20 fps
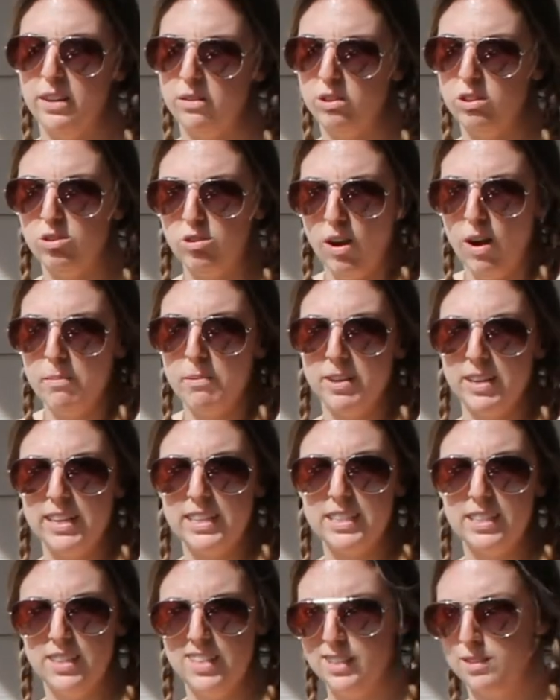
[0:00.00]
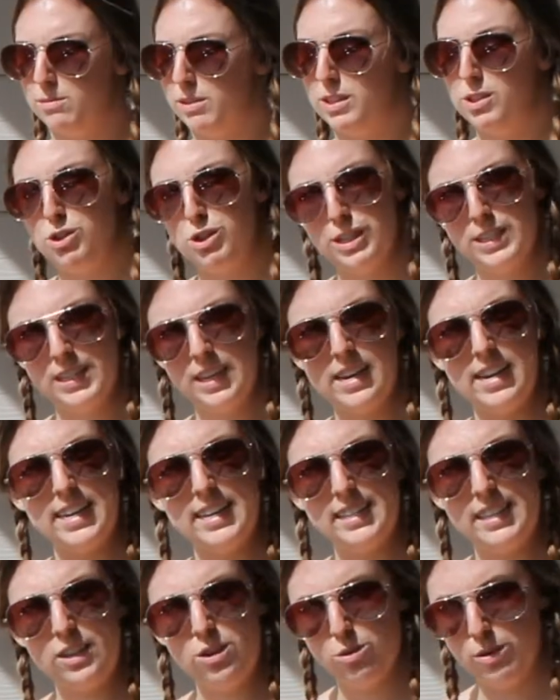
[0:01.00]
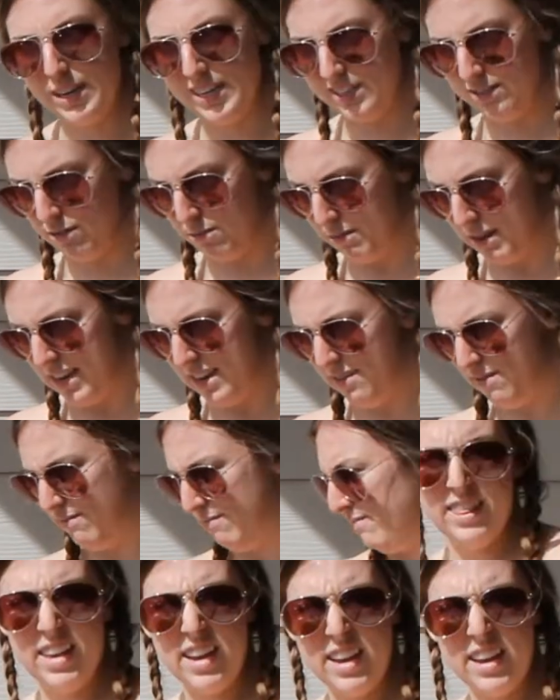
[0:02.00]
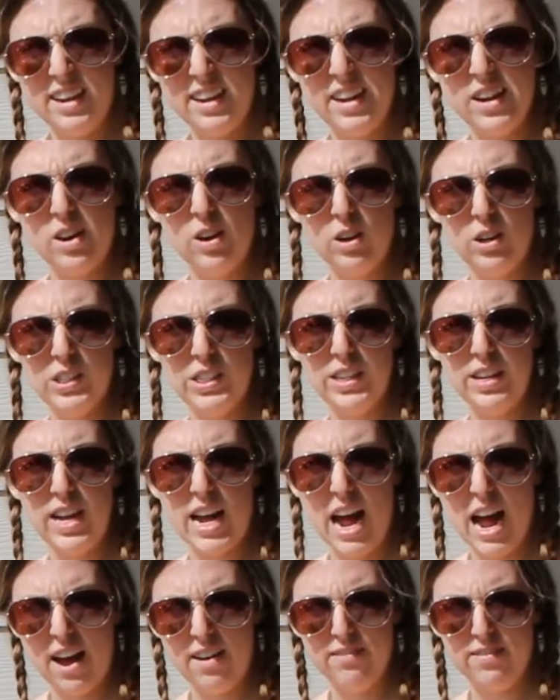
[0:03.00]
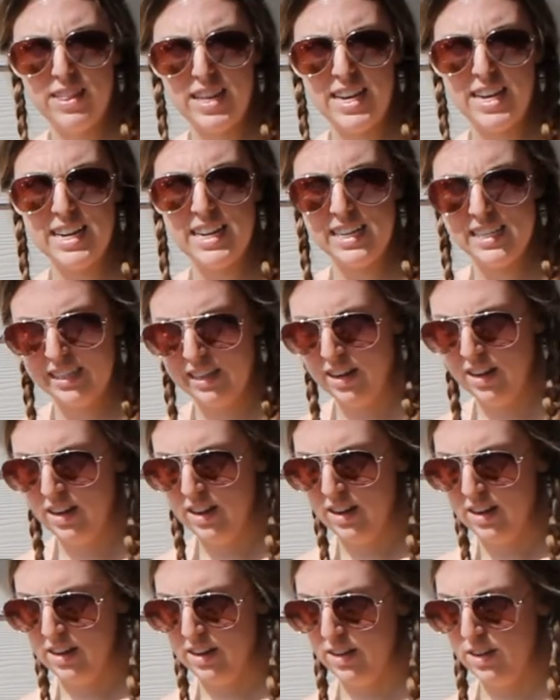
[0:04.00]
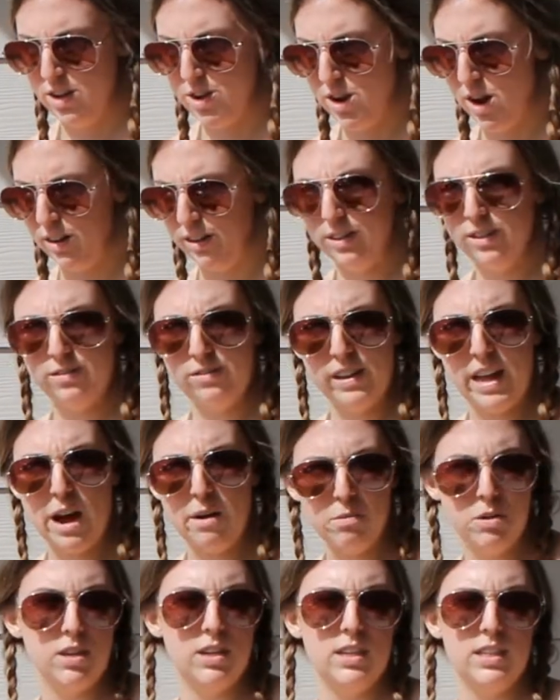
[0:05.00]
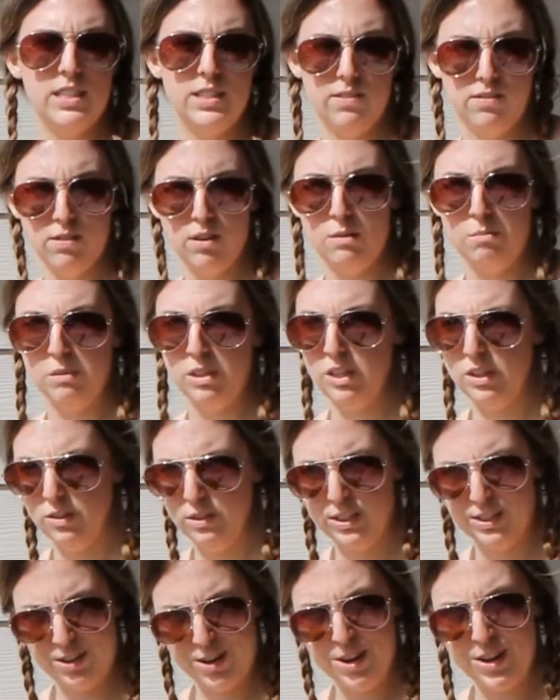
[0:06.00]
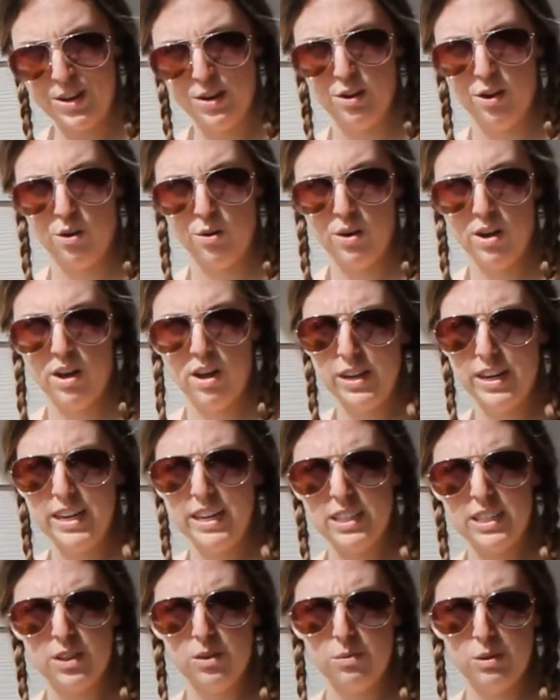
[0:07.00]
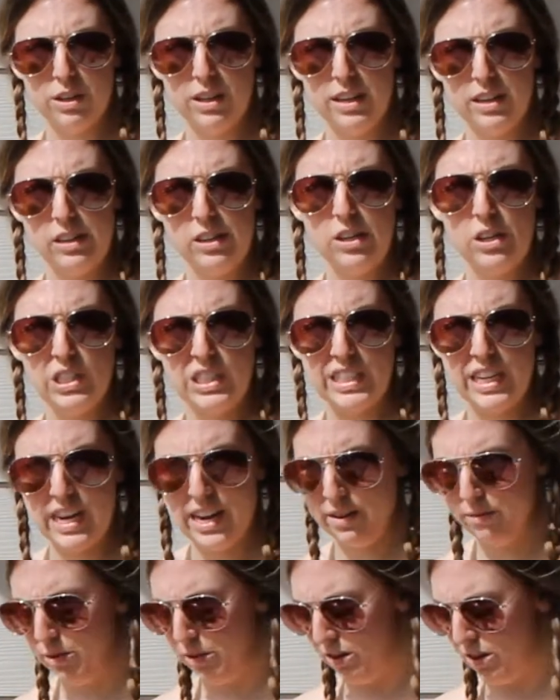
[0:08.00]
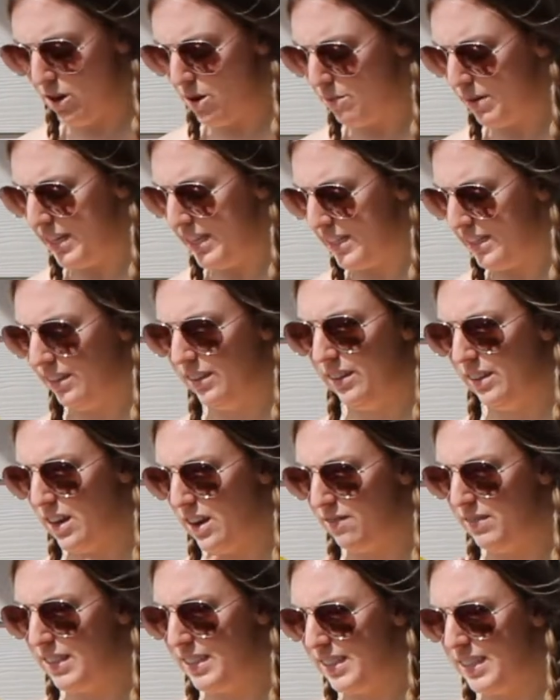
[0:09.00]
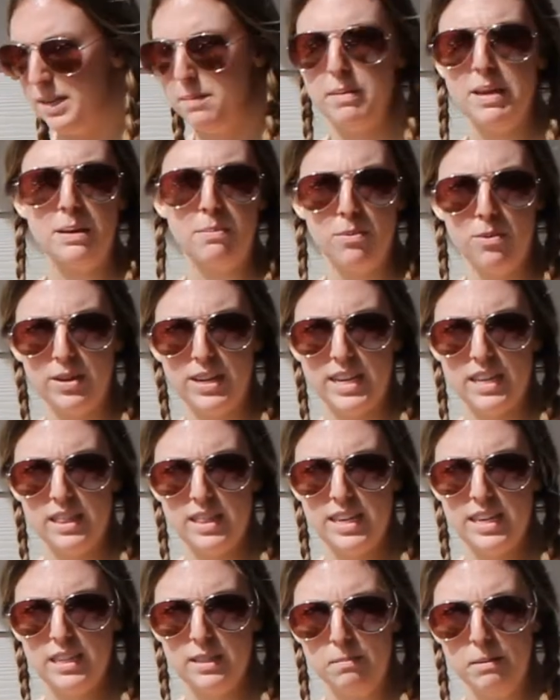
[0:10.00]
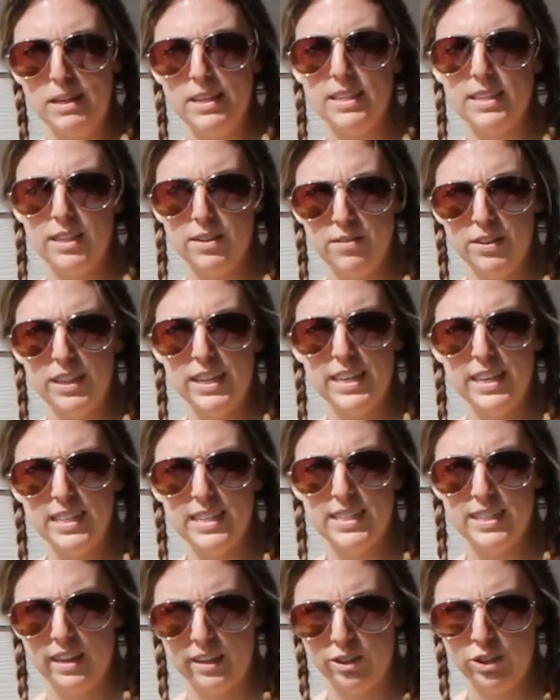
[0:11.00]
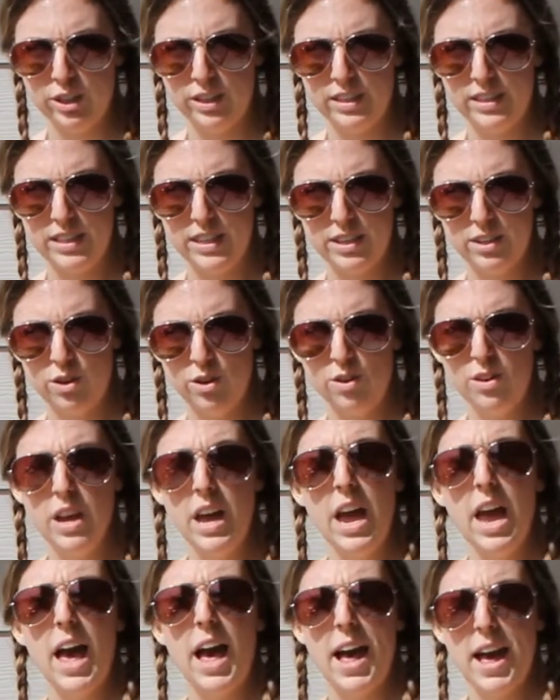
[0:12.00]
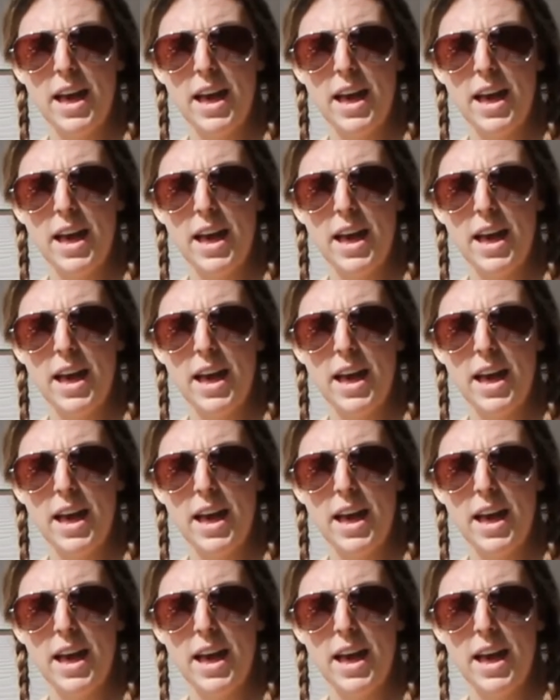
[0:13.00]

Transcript: And it was strawberries, so this was just an easy choice for me. And then I also have these dollar flowers from Lowe's too. When I used to work at Lowe's, I would always love to see people get these because I feel like it's such a good deal.